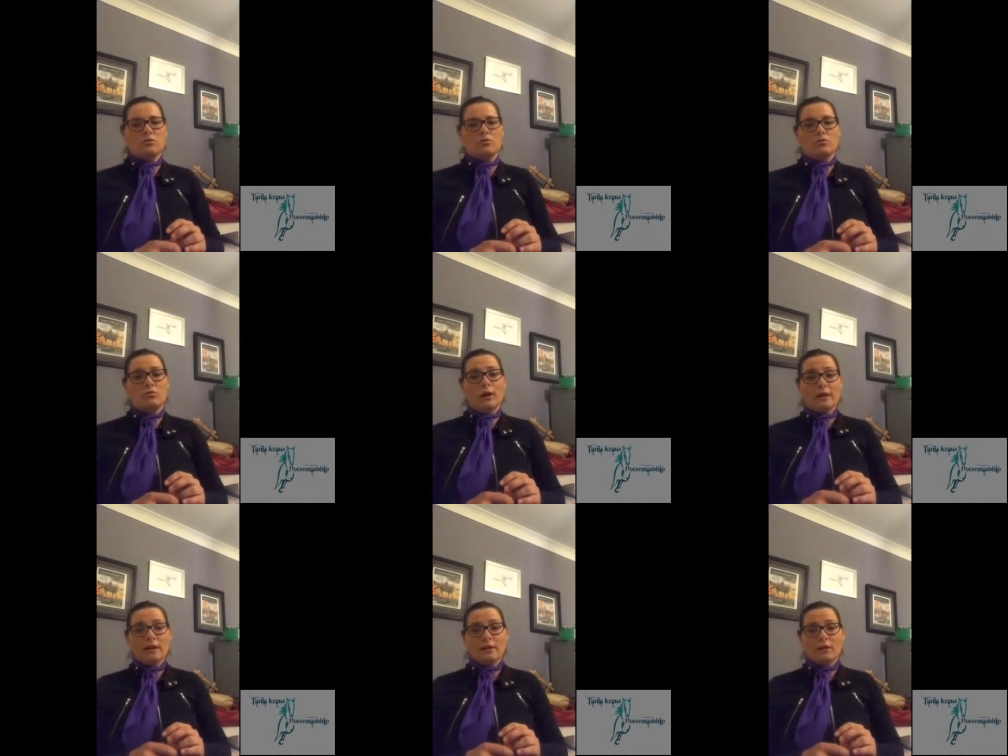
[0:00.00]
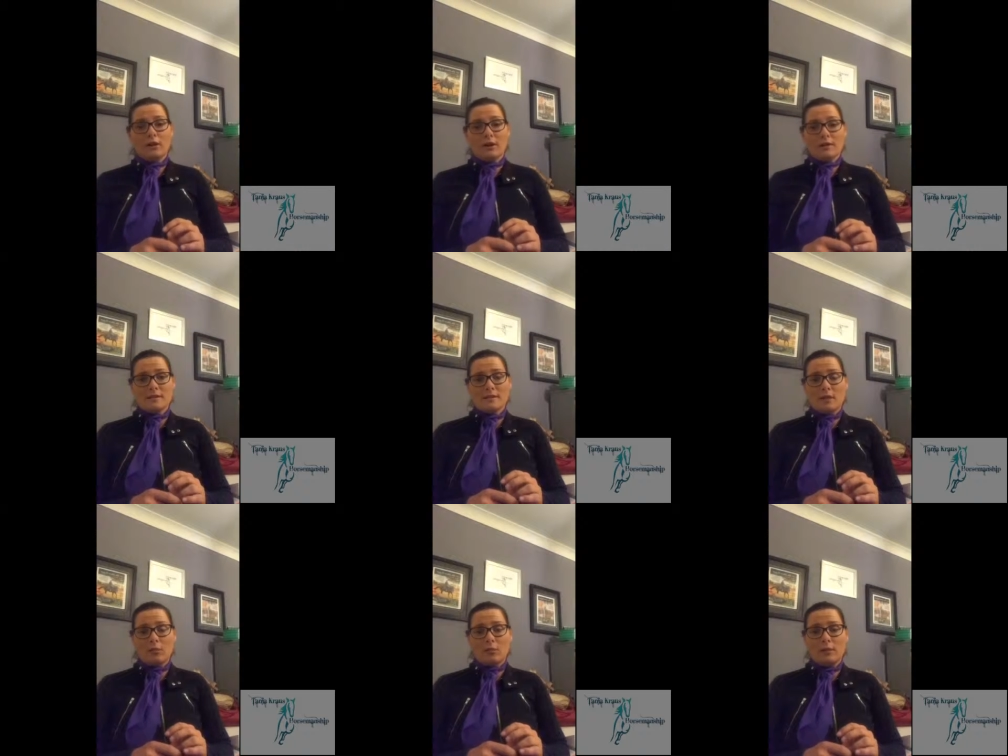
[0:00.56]
to
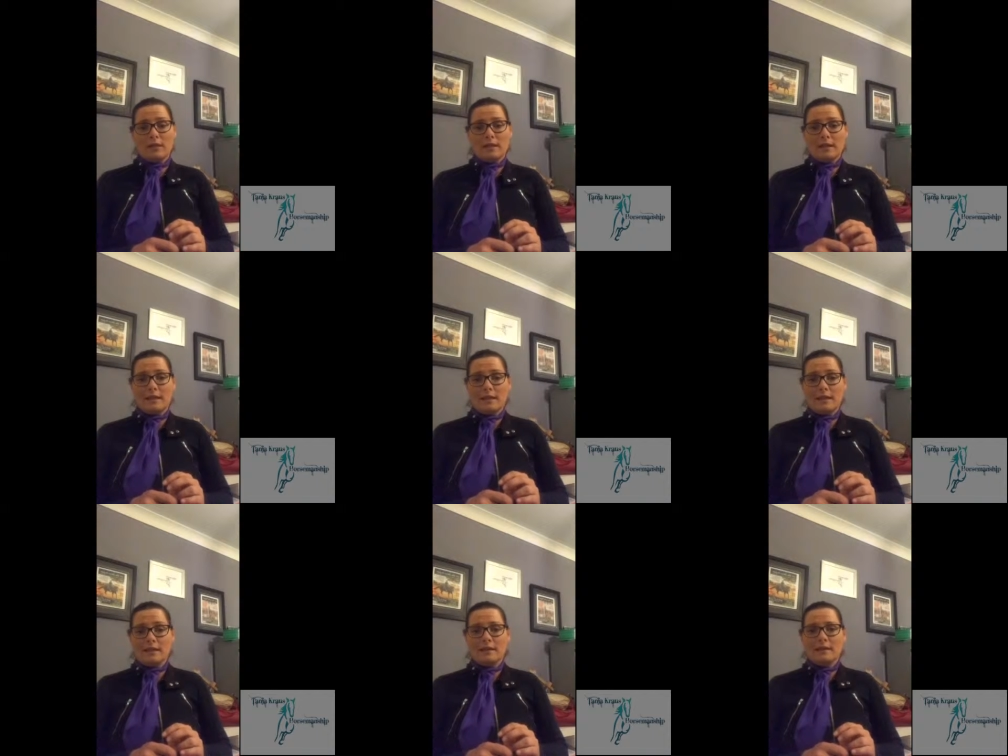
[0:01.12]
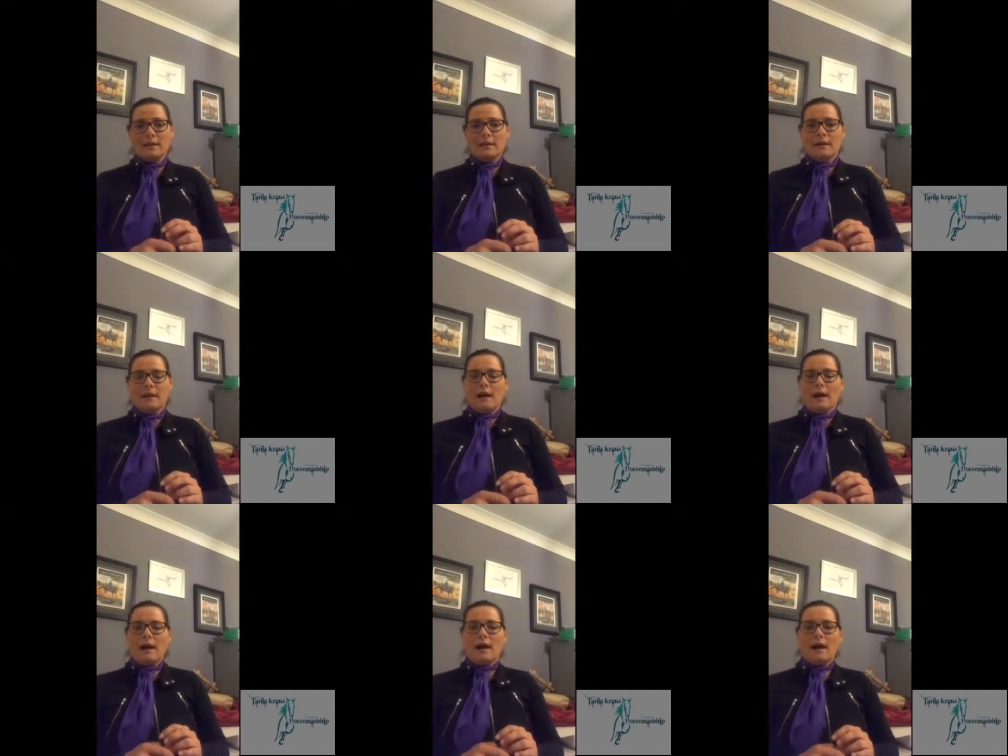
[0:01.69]
recognize that we need
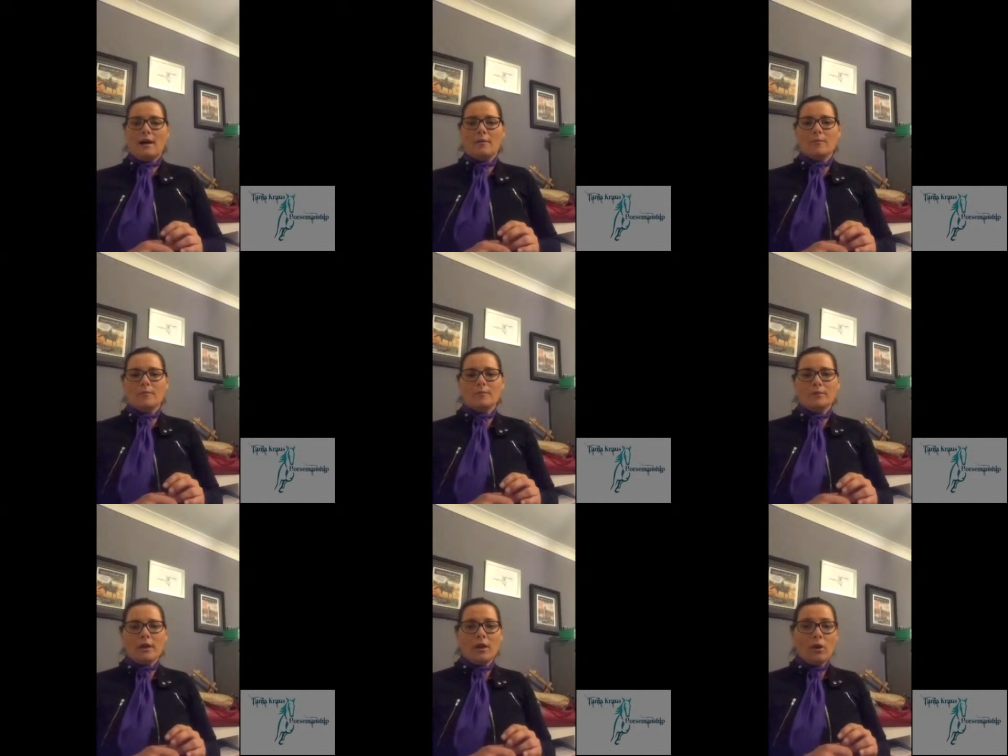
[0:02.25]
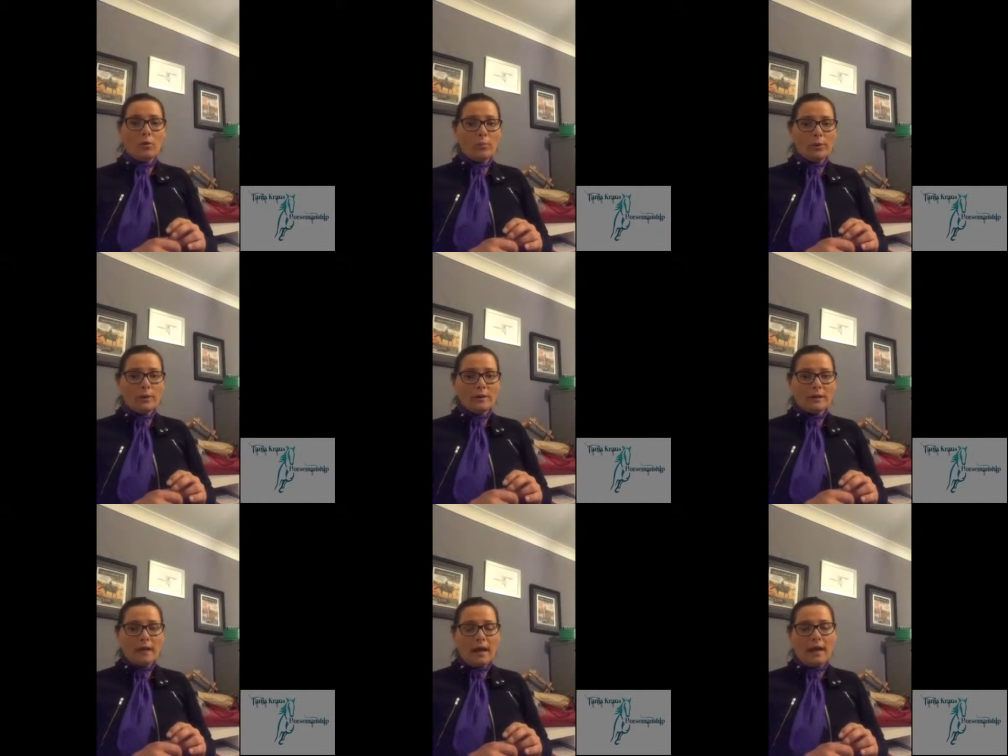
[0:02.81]
help
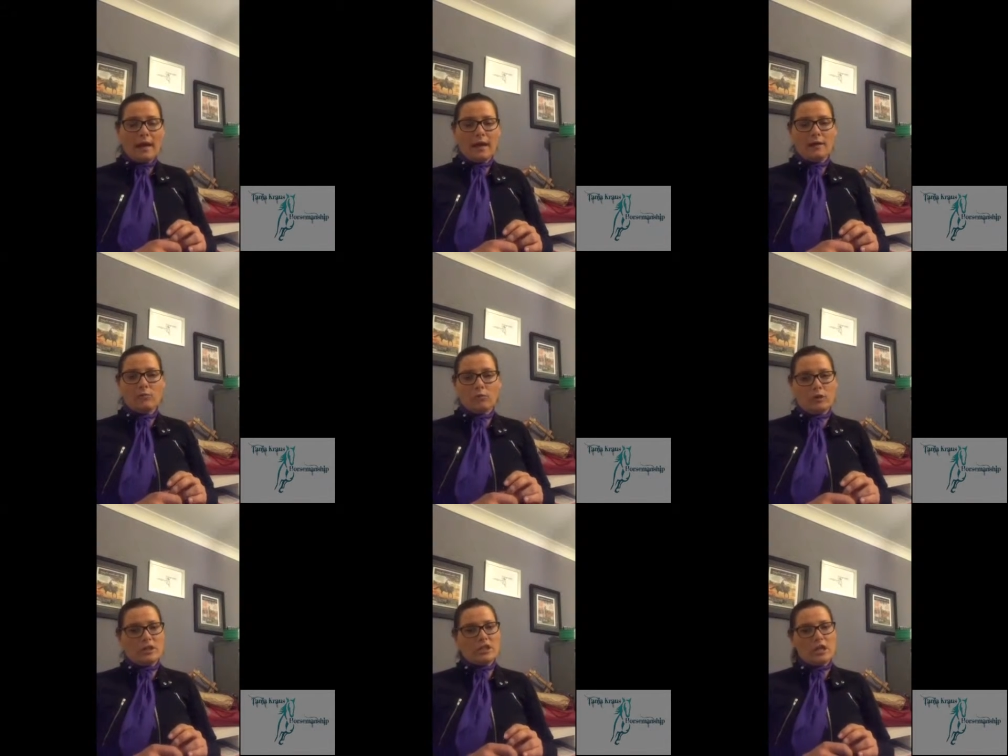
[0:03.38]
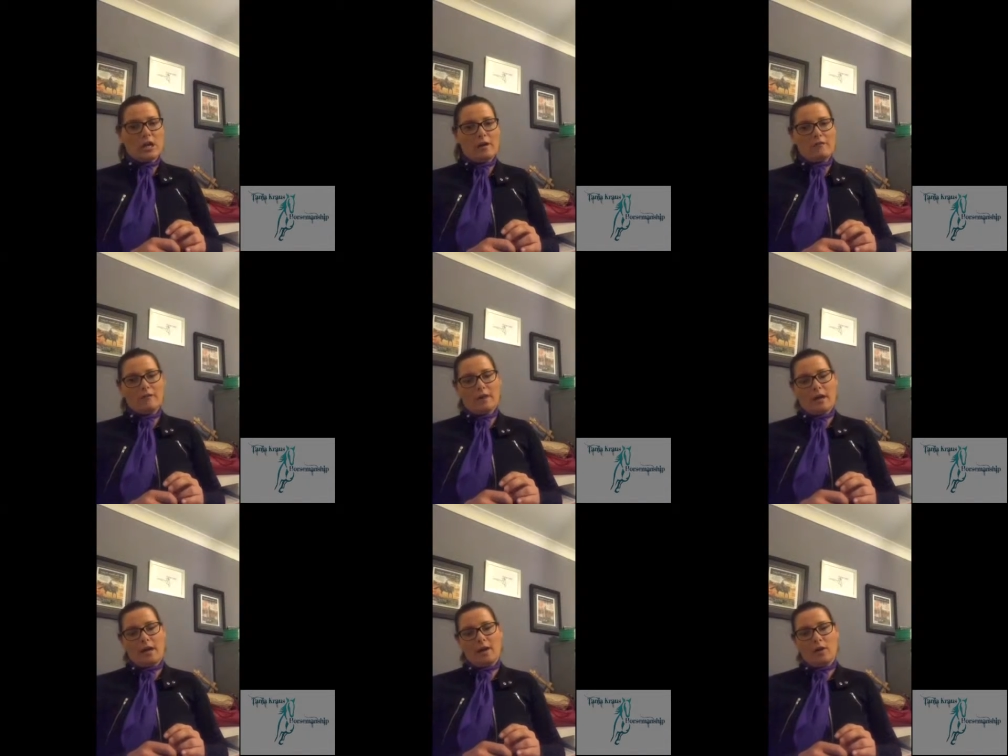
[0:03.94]
and reach out
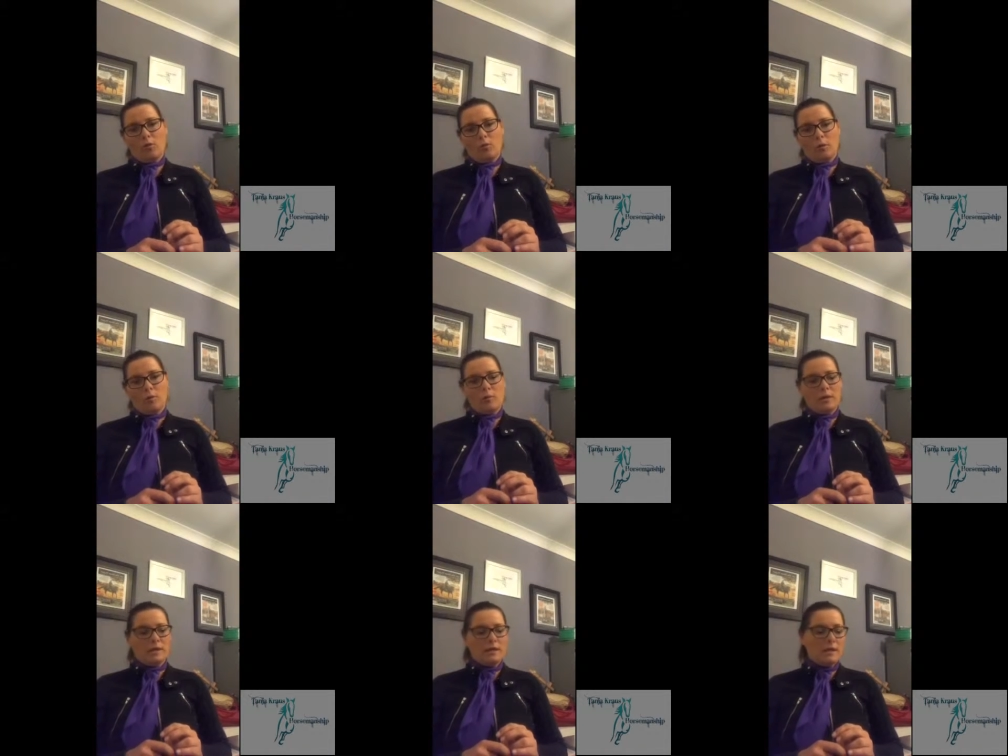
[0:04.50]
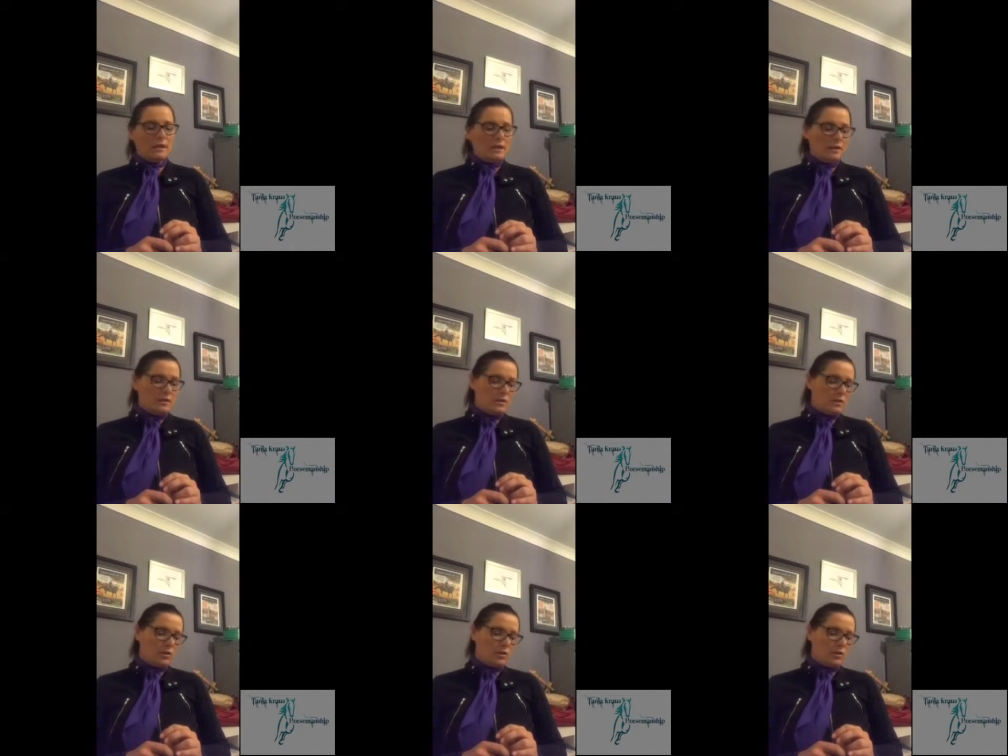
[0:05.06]
for that help when we need it.